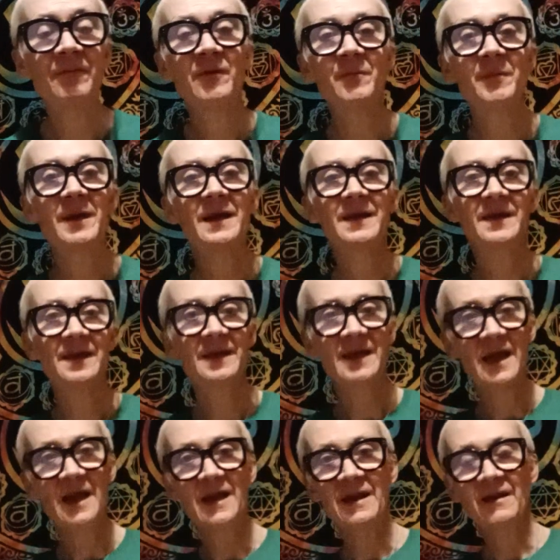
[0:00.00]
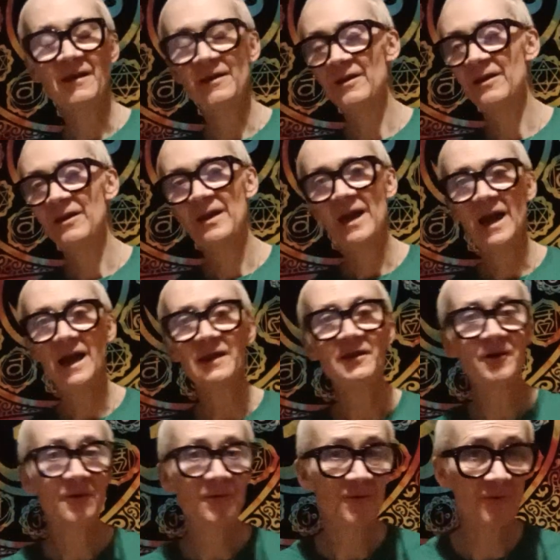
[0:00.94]
for me to say,
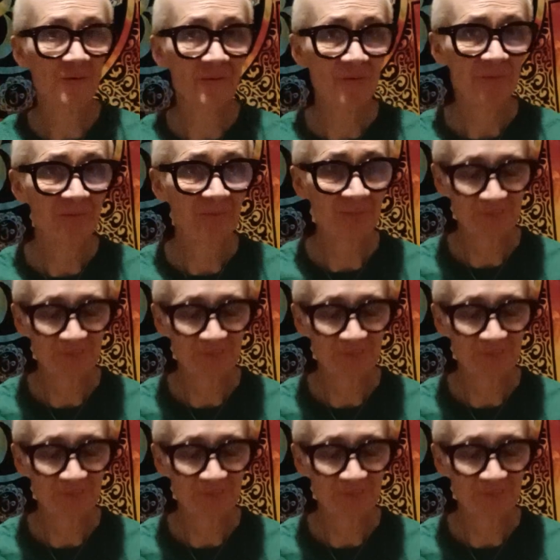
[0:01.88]
as usual,